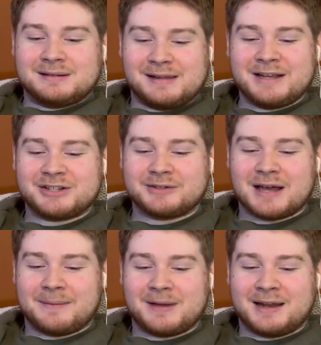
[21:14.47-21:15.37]
Clay
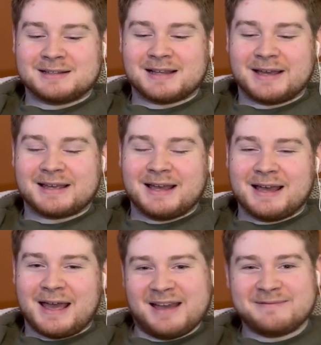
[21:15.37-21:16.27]
shows up and is like,
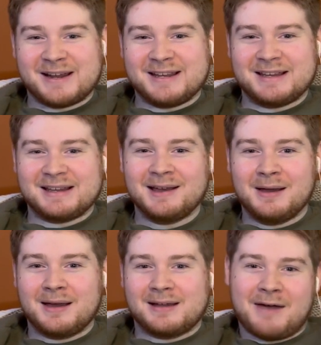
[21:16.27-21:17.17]
hey, buddy,
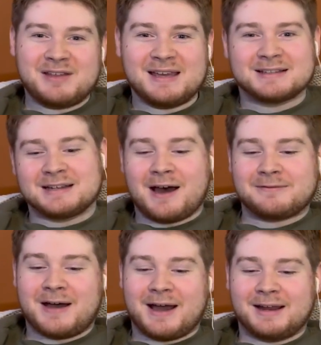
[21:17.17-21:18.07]
everything is
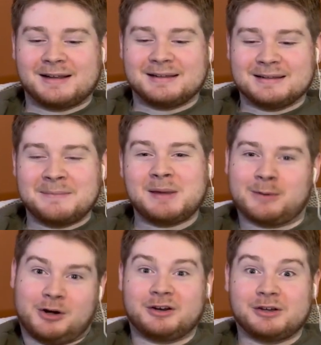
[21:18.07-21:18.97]
not fine. Let
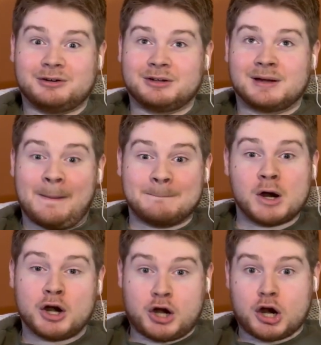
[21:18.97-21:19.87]
me murder you.
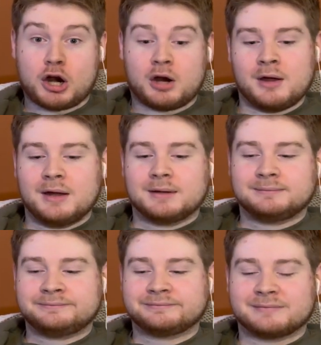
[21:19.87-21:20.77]
Murder.
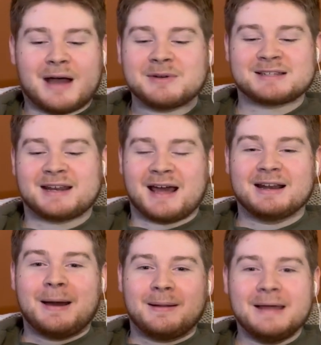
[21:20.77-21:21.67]
I'm going to say it
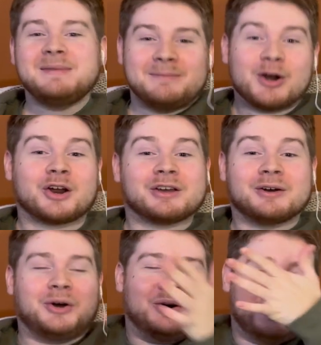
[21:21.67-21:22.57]
again. Let me murder
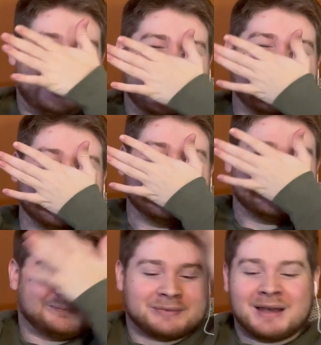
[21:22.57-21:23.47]
you.
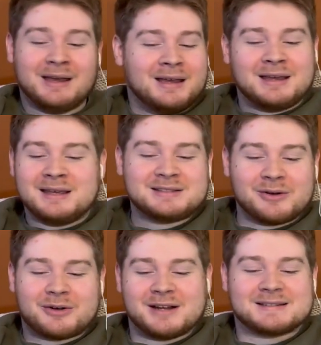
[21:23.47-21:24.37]

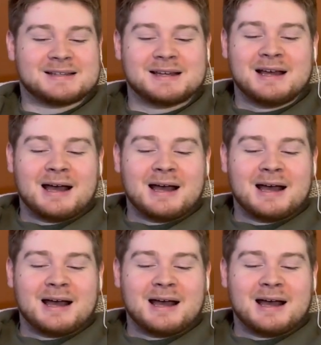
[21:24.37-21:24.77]
He's so crazy.